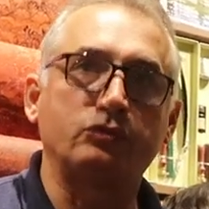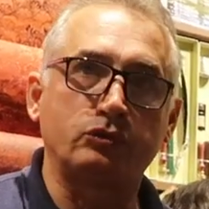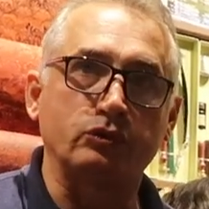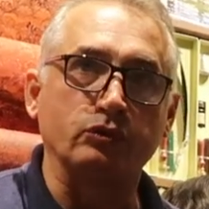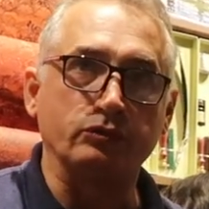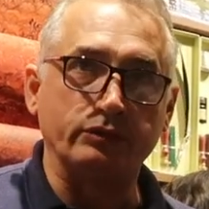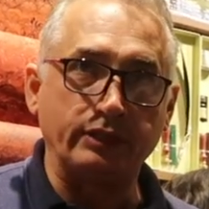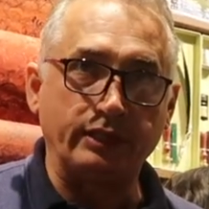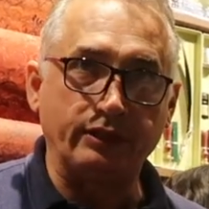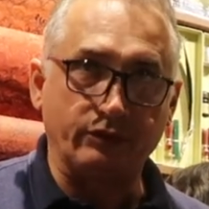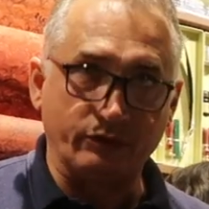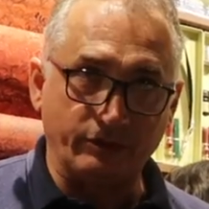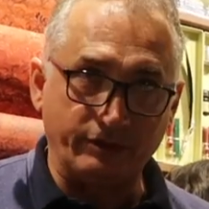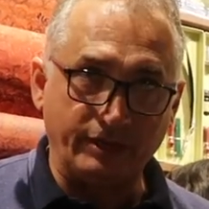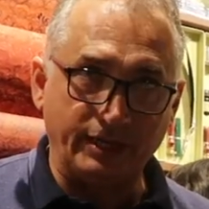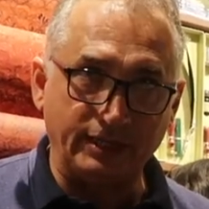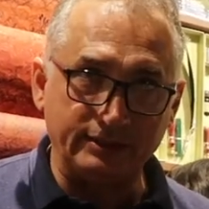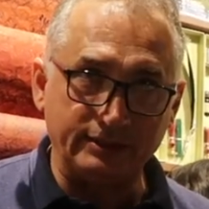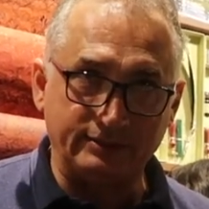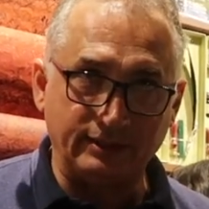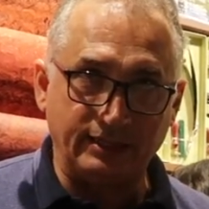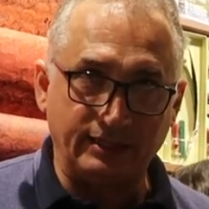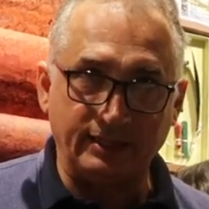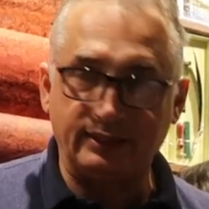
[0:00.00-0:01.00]
to
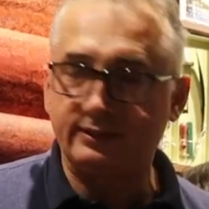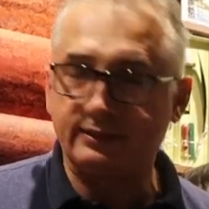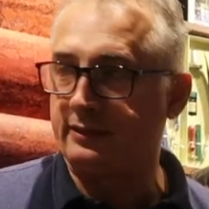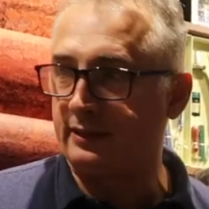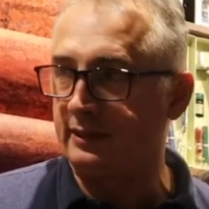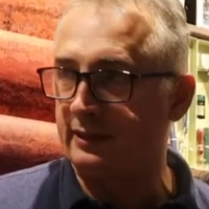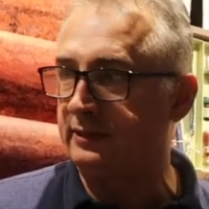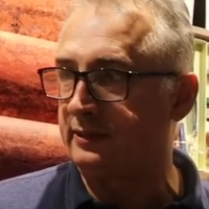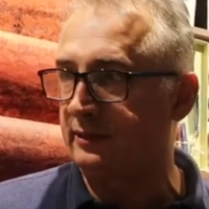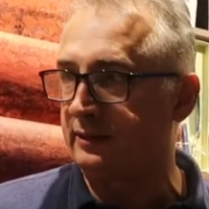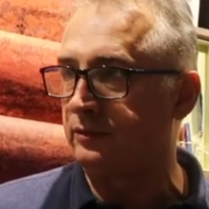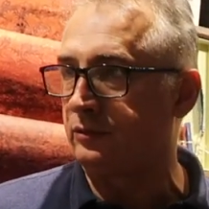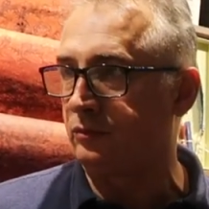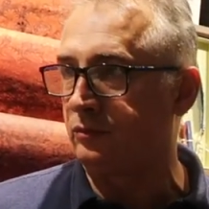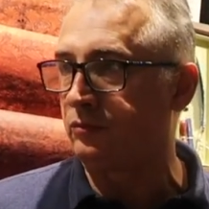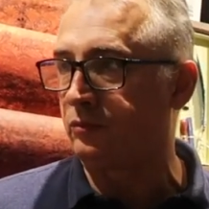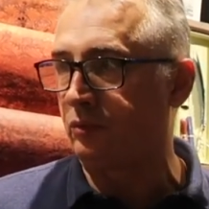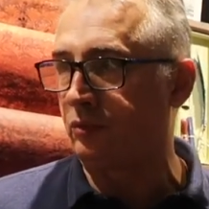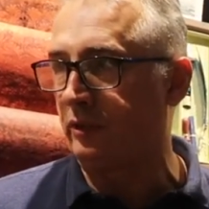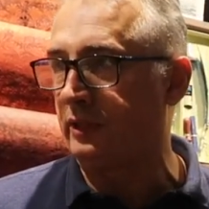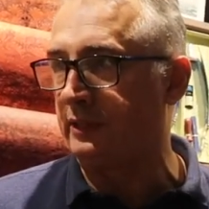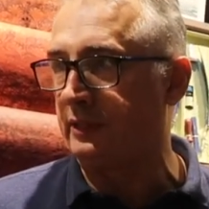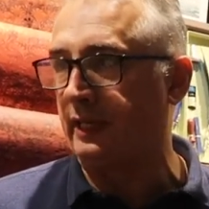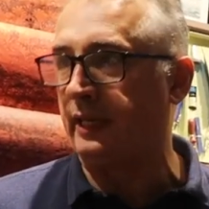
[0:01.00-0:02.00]
decorate it like this,
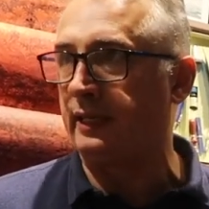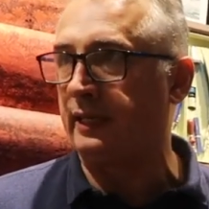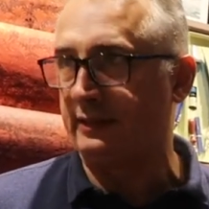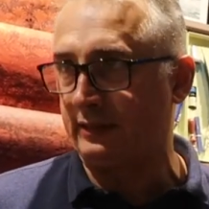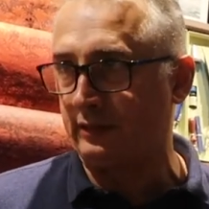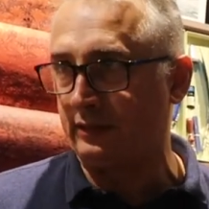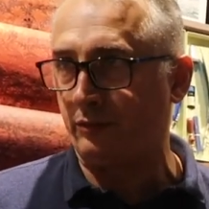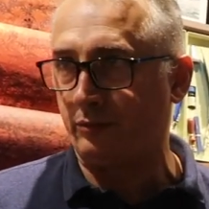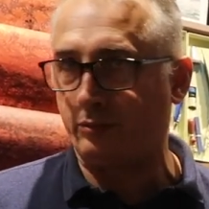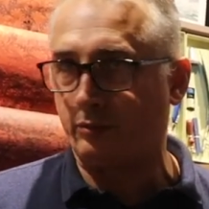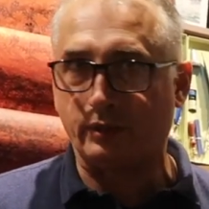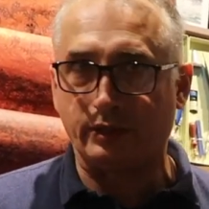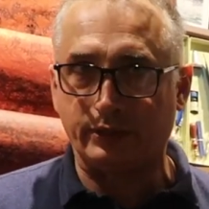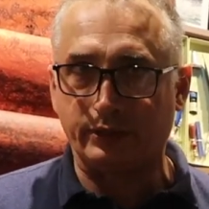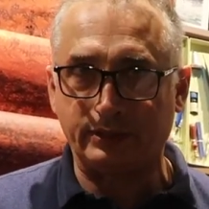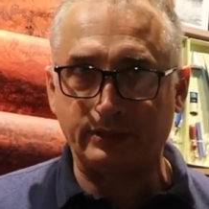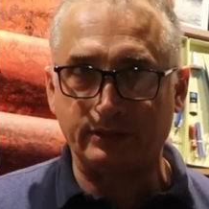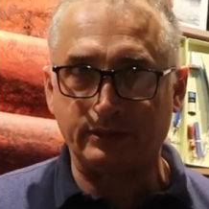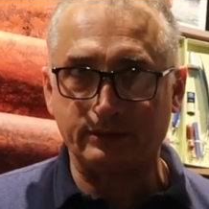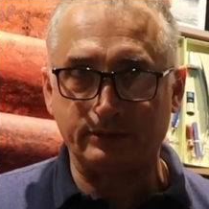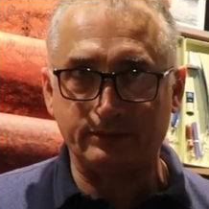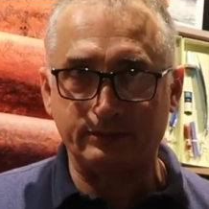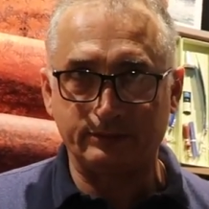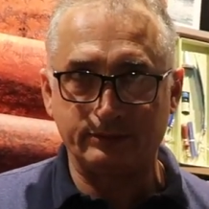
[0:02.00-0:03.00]
three days of work.
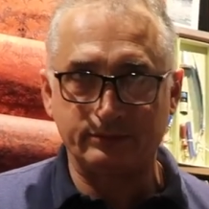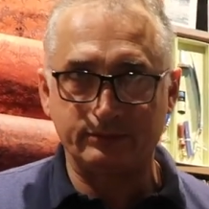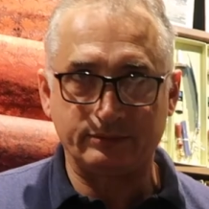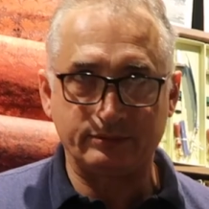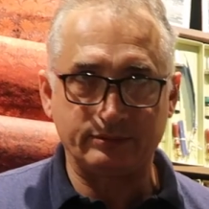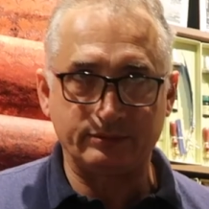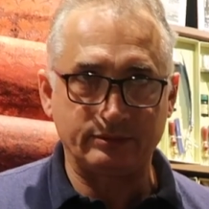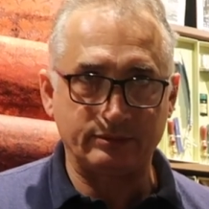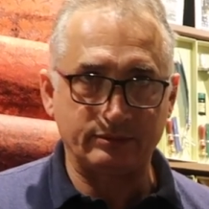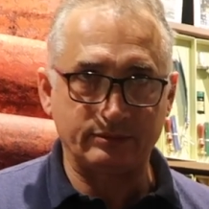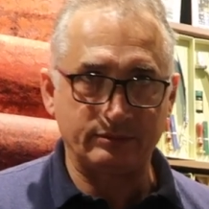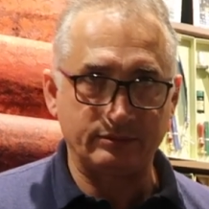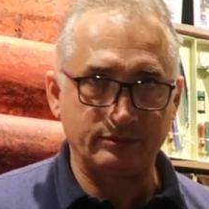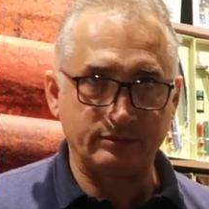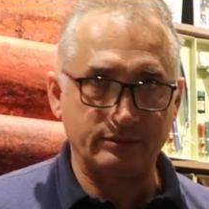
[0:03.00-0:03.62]
Wow,